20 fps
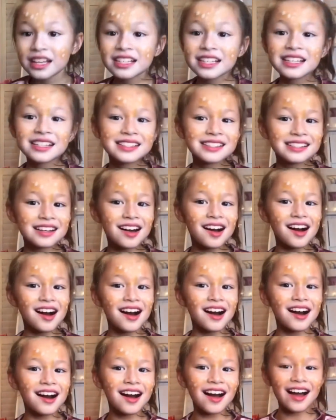
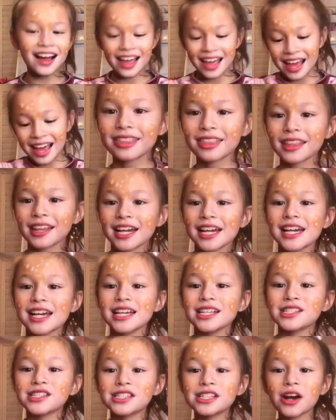Ta-da!
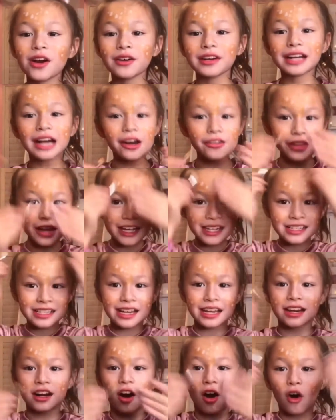So now that I
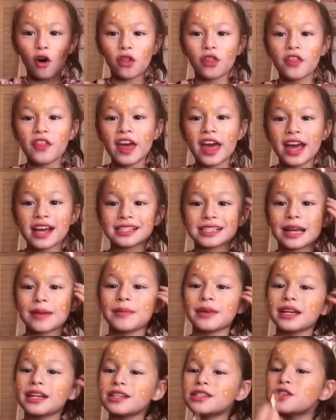did all this,
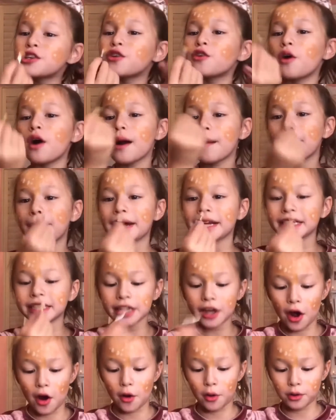I'm gonna do my
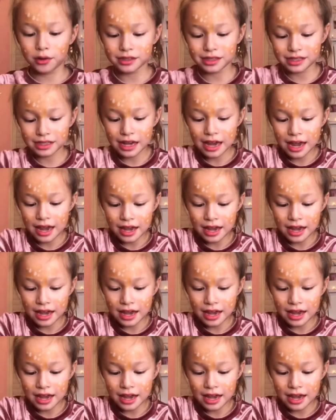nose.